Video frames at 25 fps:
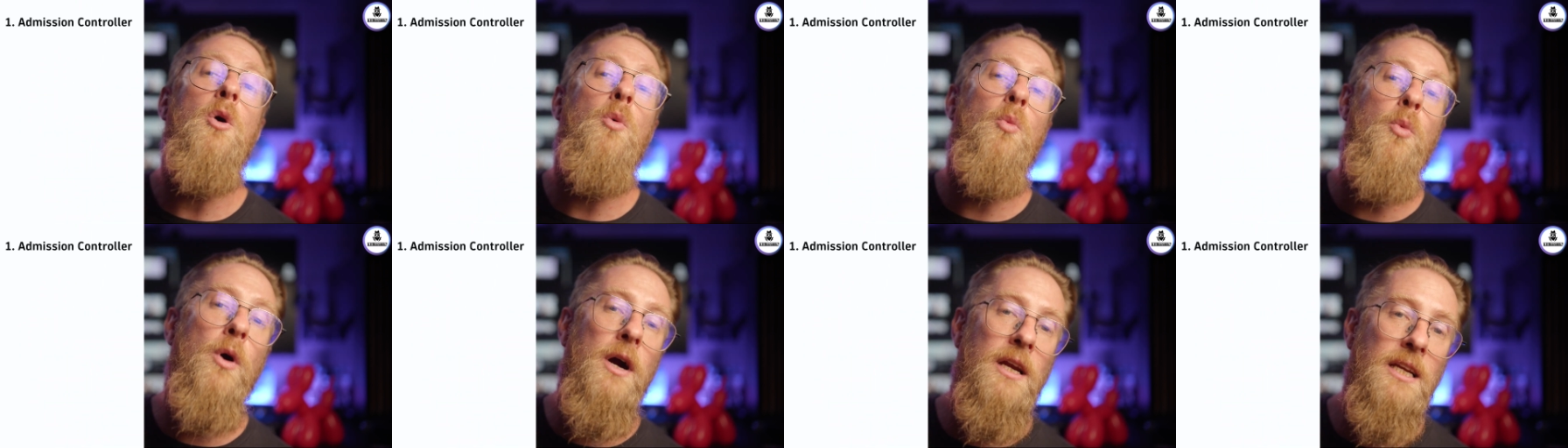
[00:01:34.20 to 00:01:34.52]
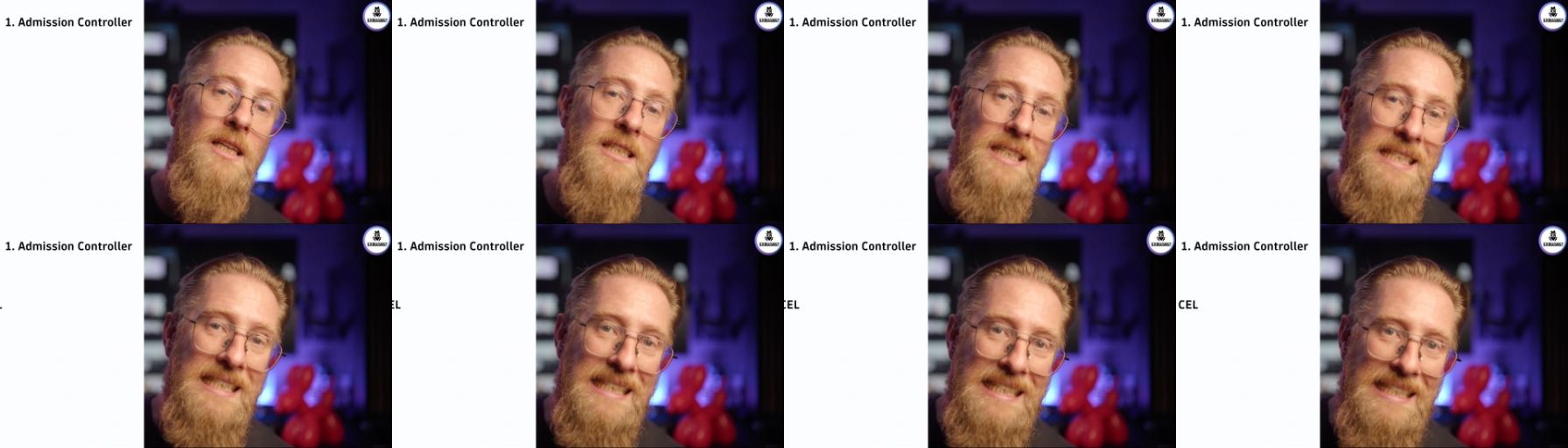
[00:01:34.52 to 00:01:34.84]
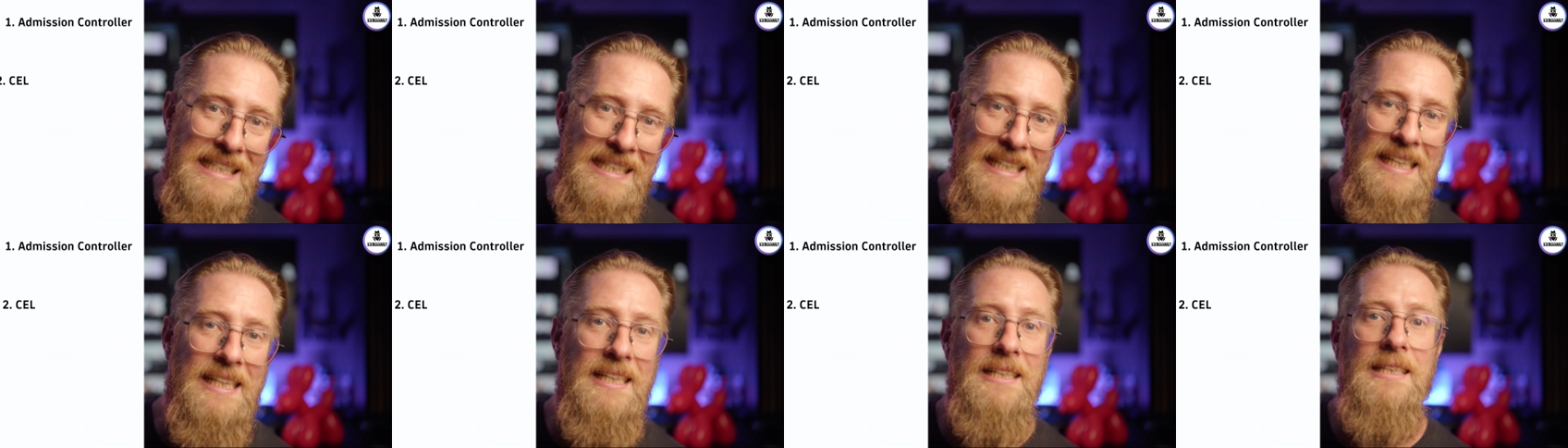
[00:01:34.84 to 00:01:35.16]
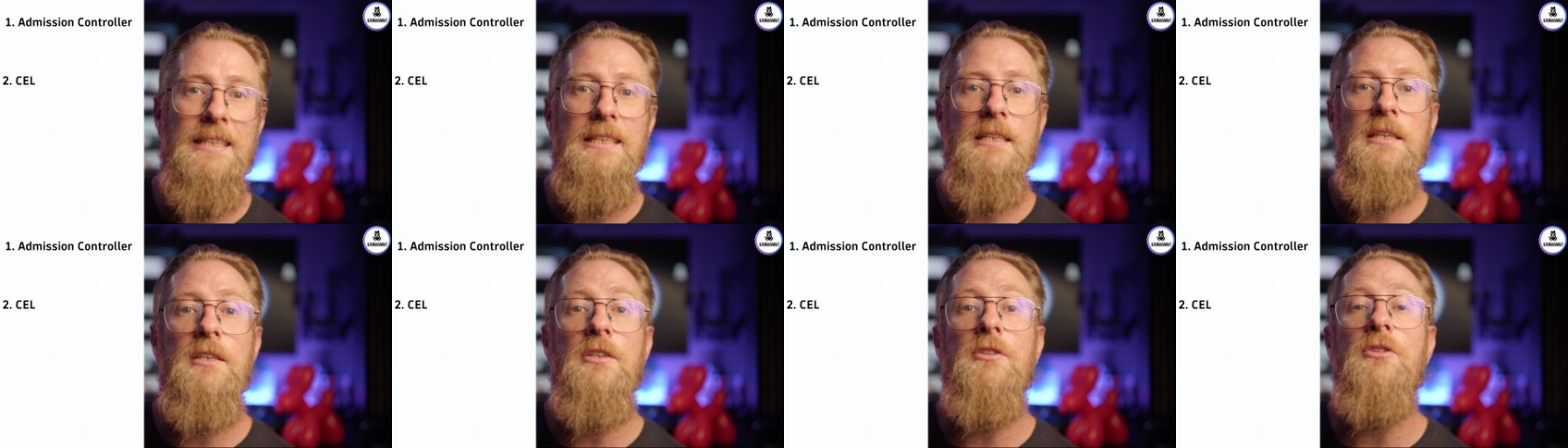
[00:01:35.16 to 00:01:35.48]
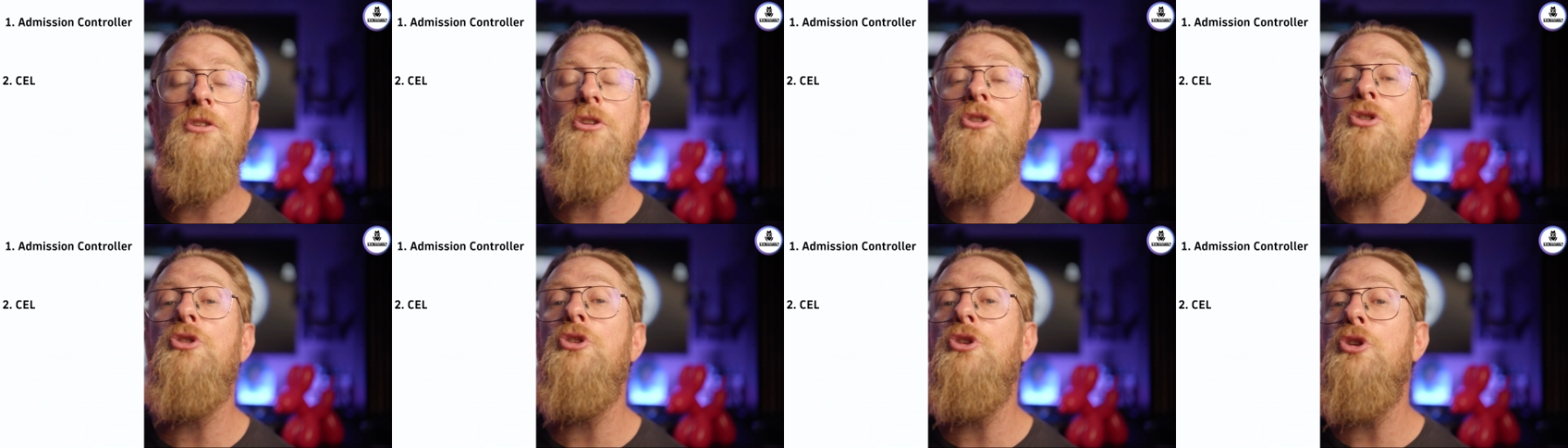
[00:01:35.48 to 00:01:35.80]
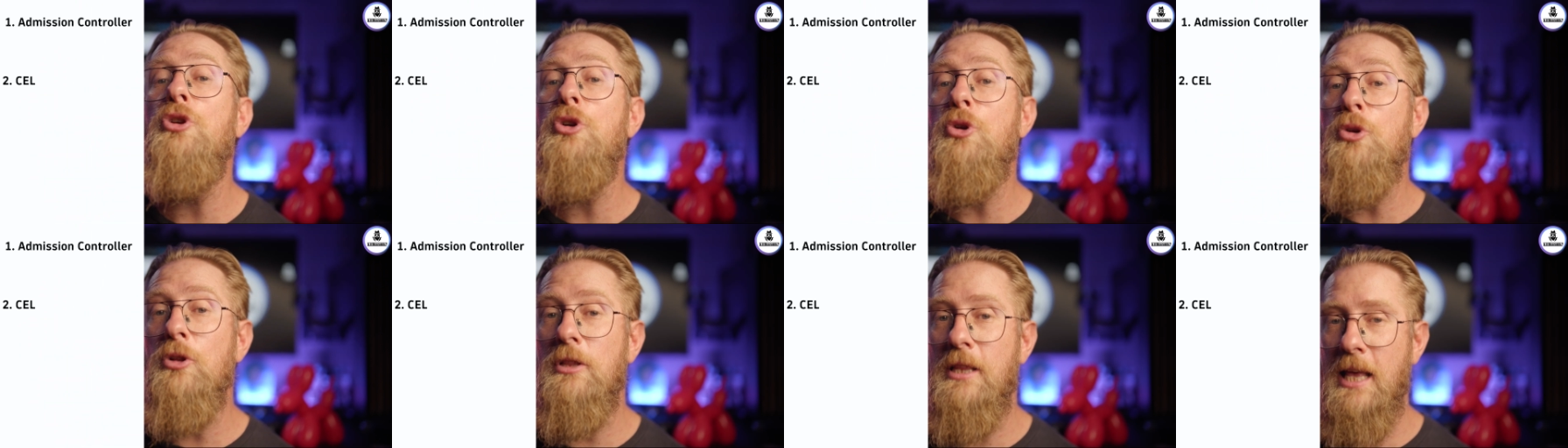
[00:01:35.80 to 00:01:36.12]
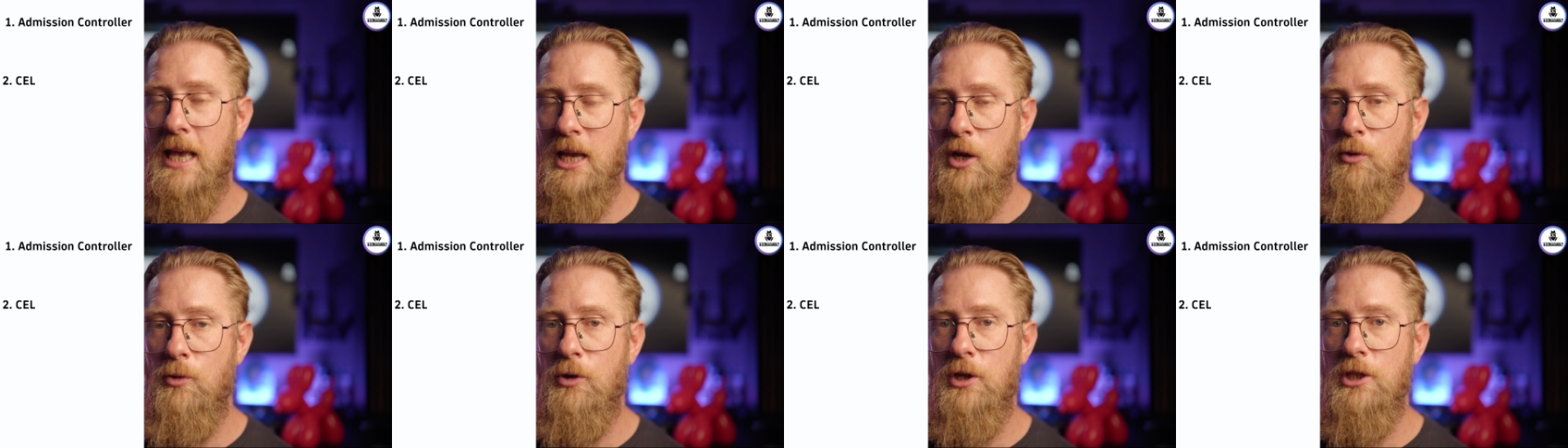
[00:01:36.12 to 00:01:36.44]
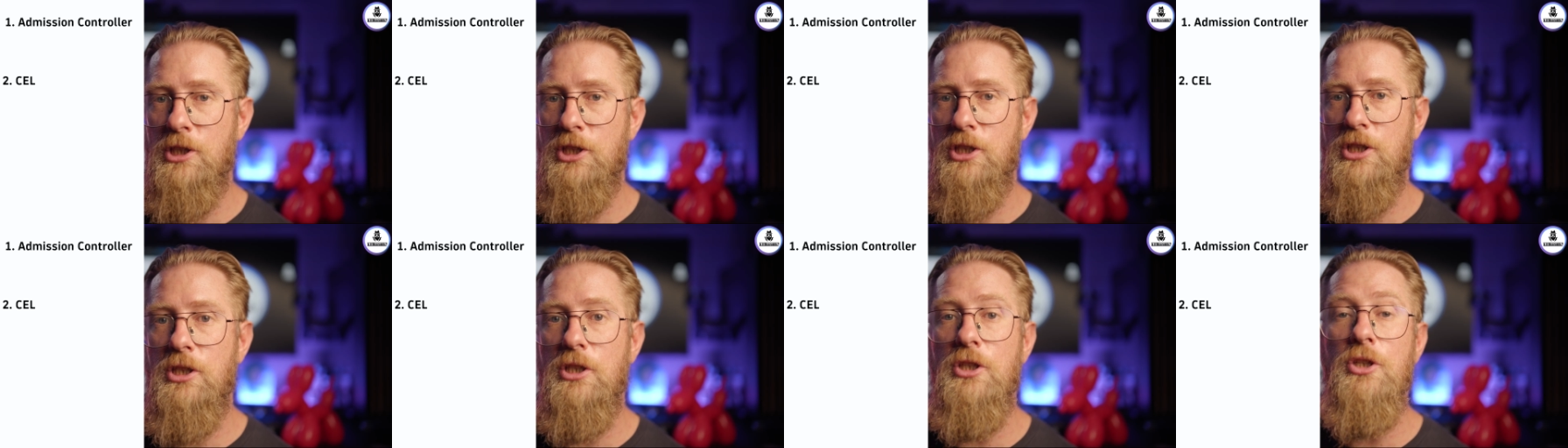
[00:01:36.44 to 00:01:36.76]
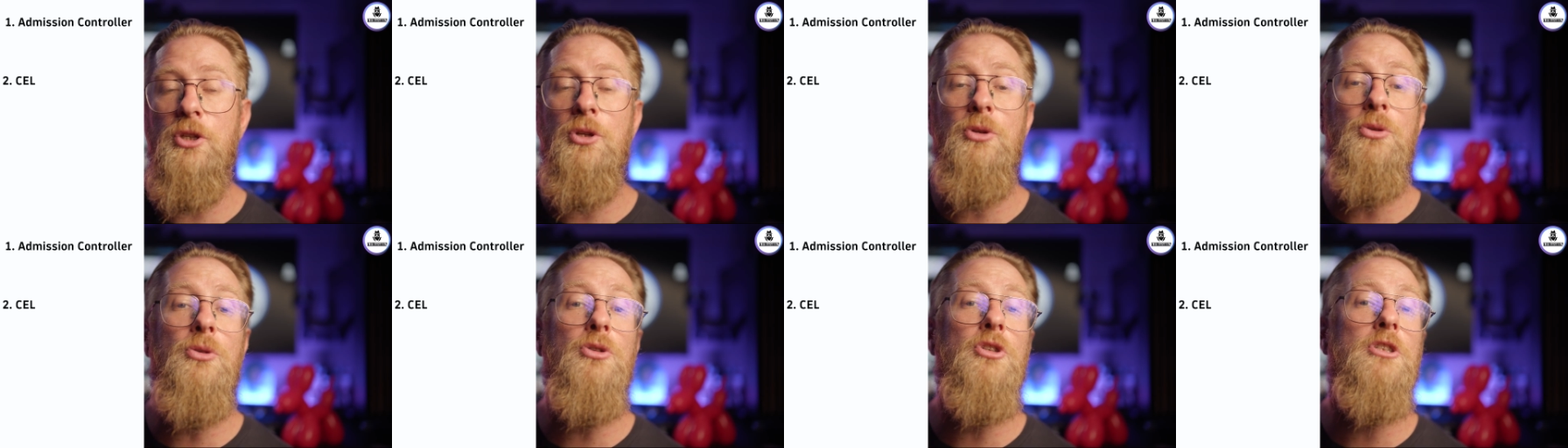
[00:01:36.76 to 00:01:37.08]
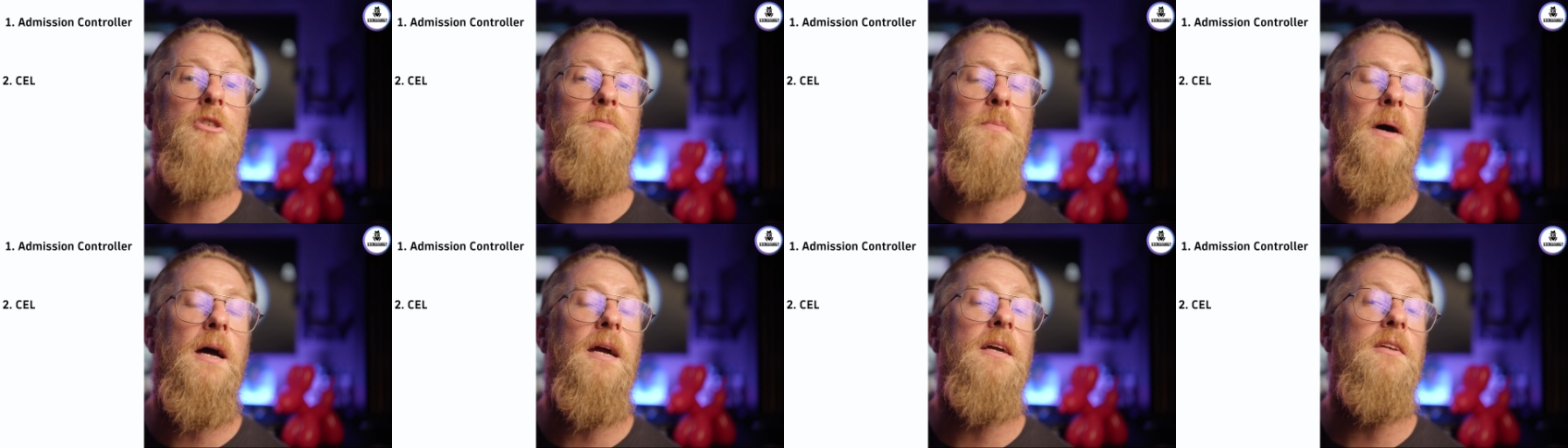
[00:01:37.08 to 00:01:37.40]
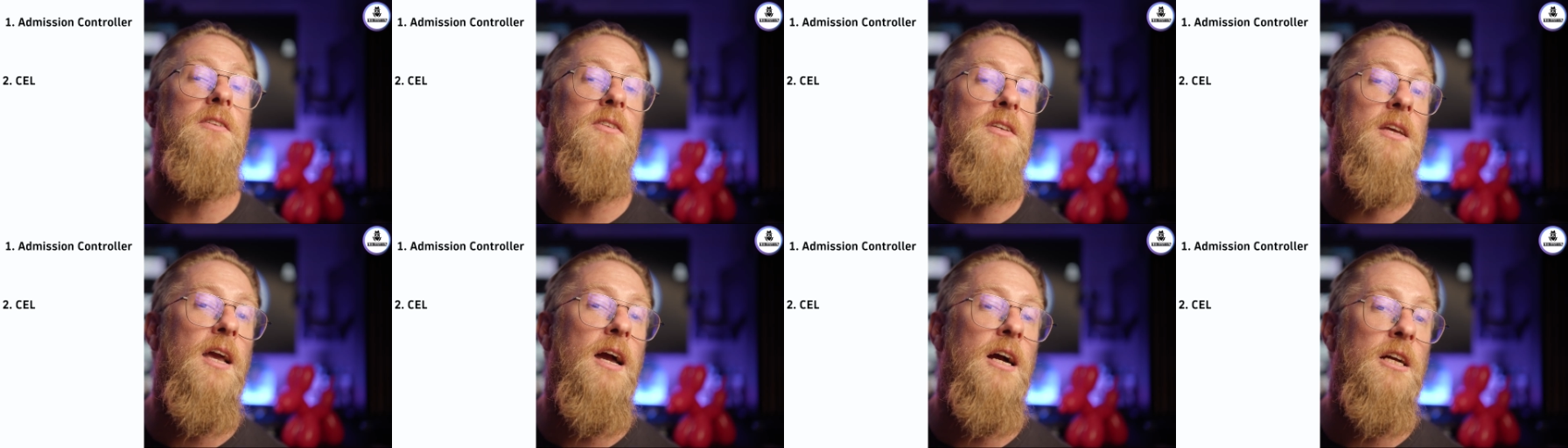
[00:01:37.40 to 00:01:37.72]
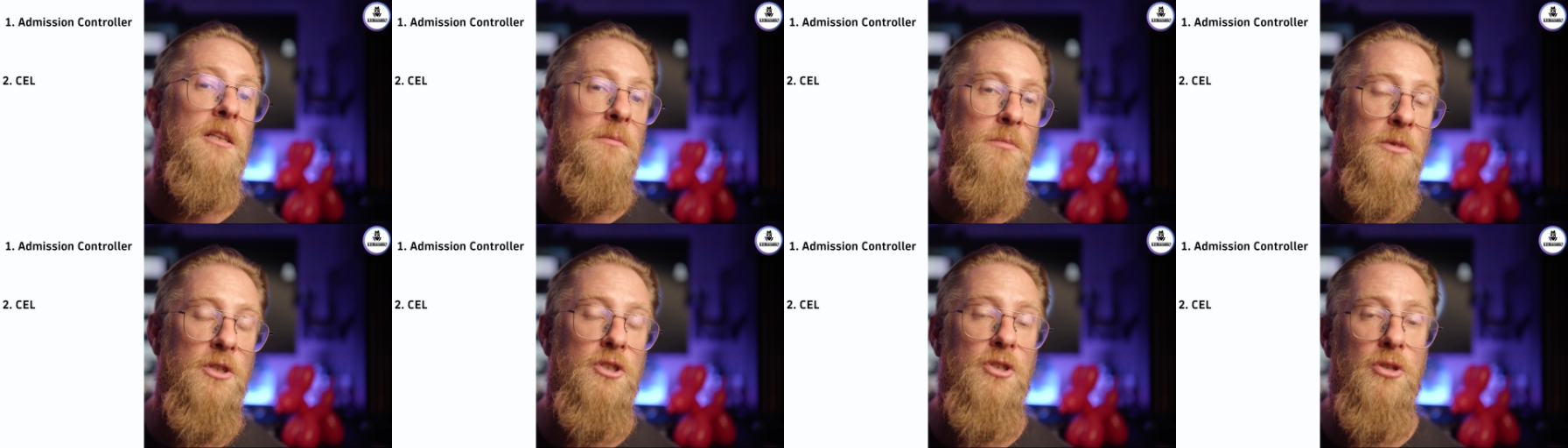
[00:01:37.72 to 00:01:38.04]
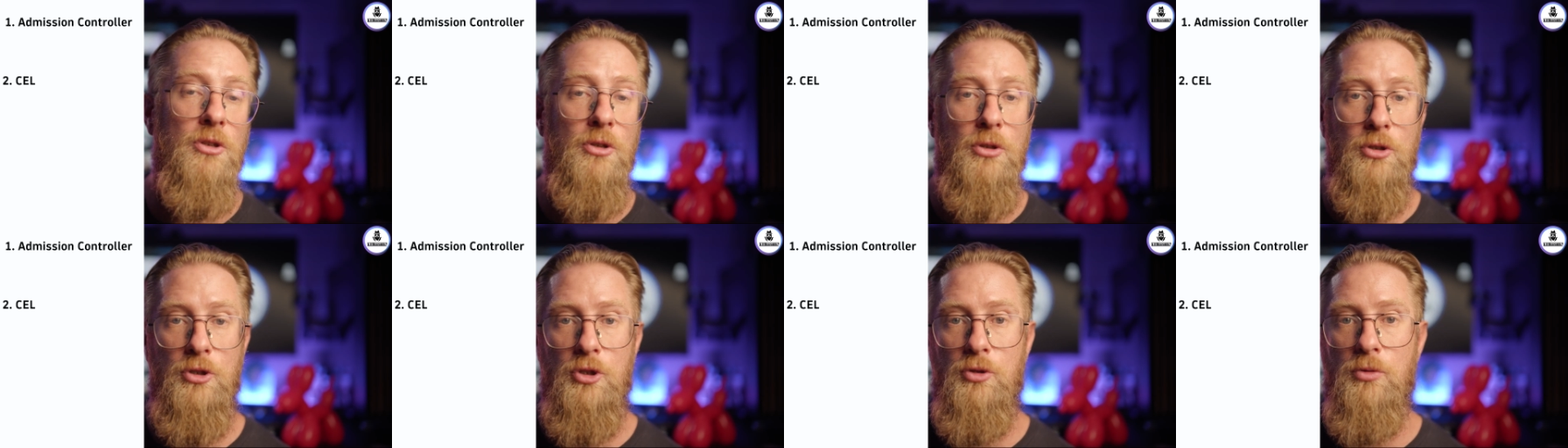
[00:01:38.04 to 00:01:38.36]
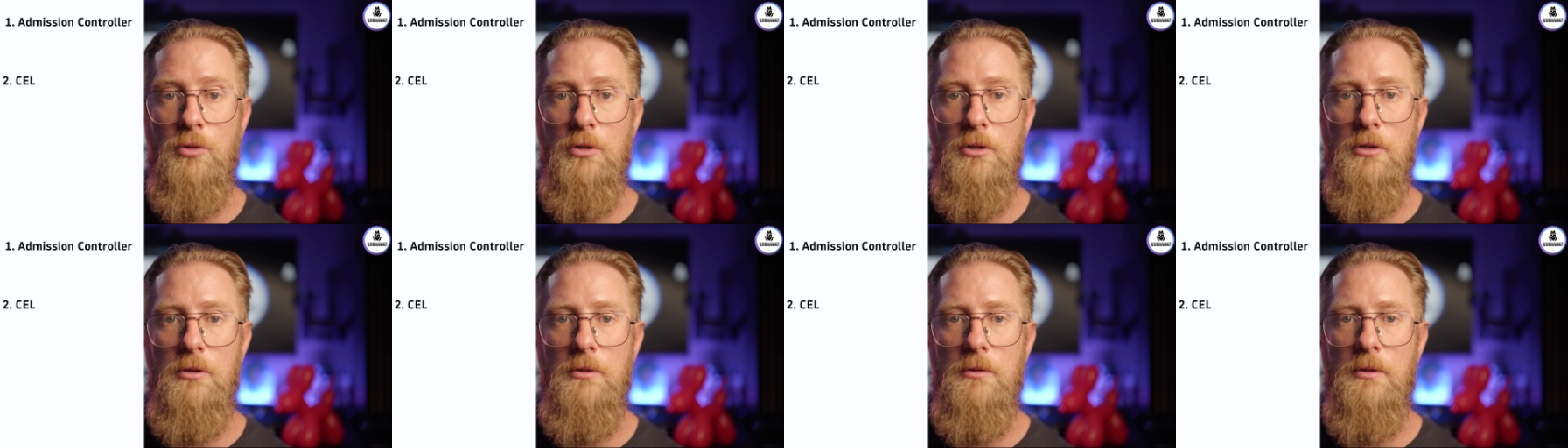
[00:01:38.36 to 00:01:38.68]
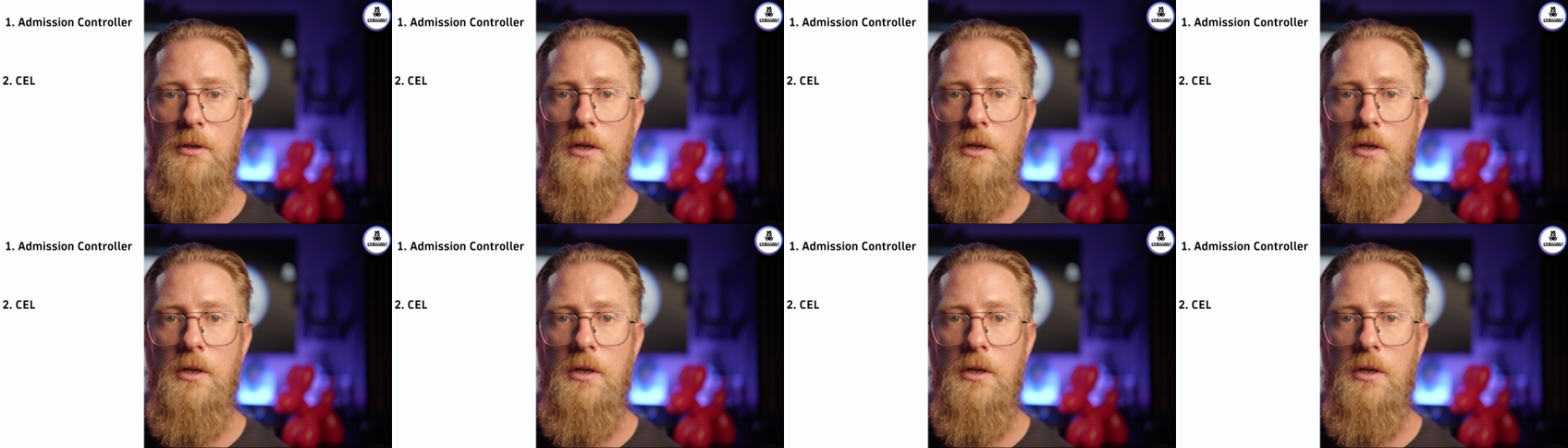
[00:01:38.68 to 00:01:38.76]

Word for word: what is SEAL, the new language used by the admission controller.